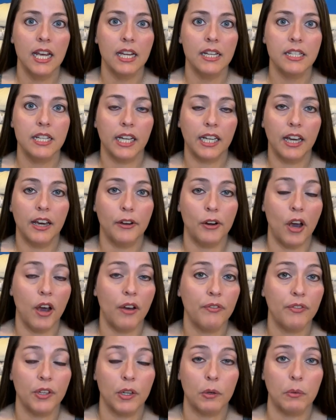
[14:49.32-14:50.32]
to cut
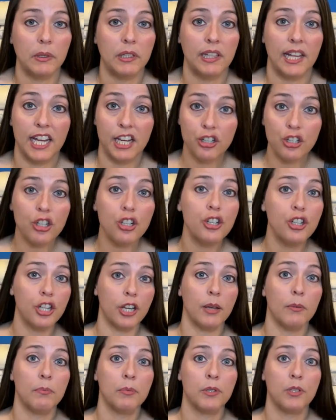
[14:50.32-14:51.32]
off their
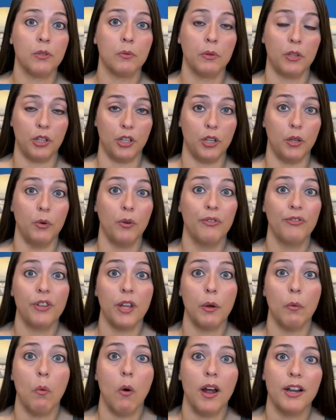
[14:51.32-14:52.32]
relationships with you if
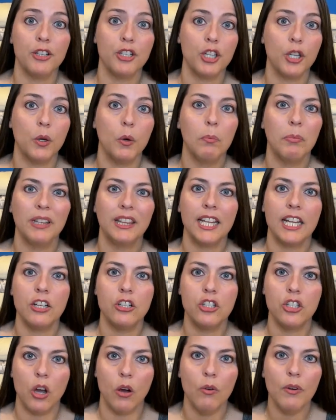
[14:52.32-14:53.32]
they want to, but they
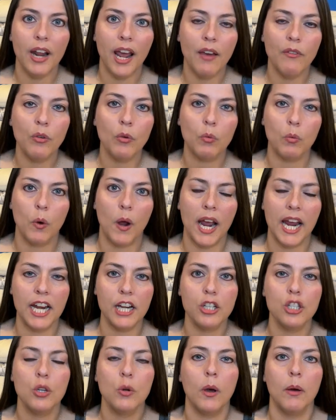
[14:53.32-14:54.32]
don't have a
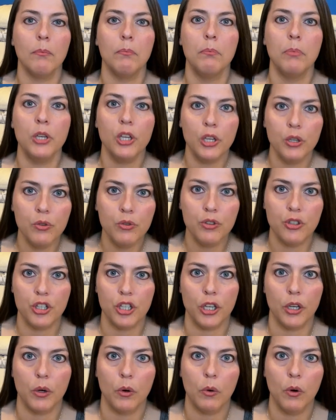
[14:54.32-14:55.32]
right to abuse
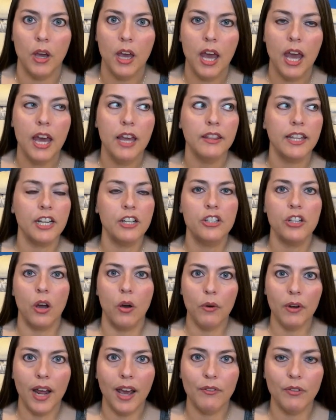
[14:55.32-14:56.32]
you. They
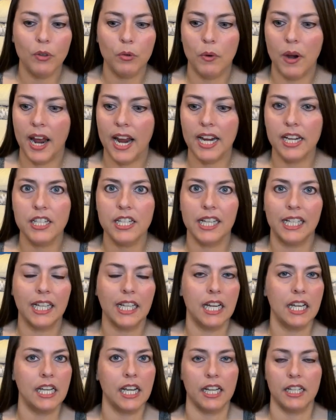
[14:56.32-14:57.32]
don't have a right to
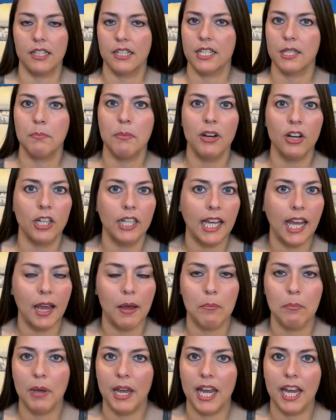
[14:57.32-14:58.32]
conduct smear
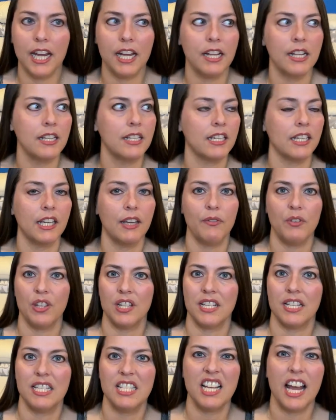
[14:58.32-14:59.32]
campaigns and give you the
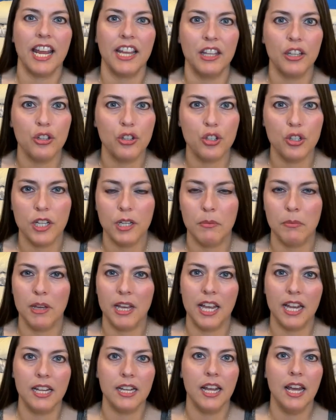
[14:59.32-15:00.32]
silent
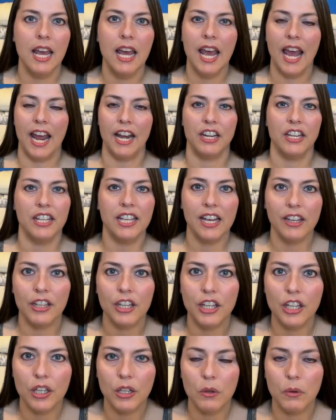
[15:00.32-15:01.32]
treatment and yell
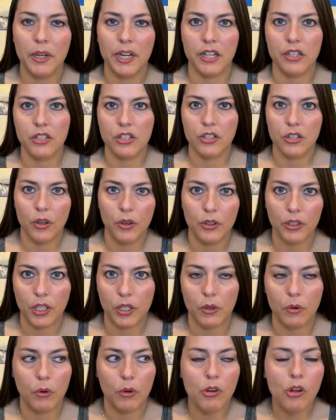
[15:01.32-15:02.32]
at you and insult
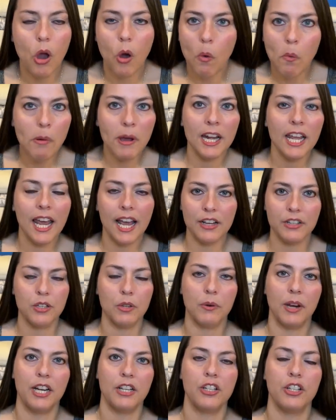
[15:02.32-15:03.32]
you. Nobody has the
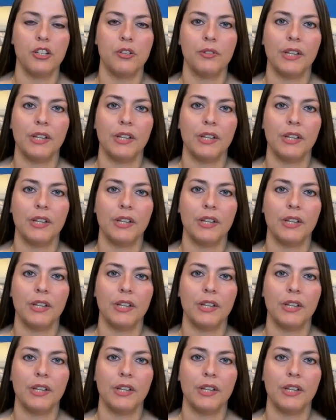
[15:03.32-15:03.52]
right to do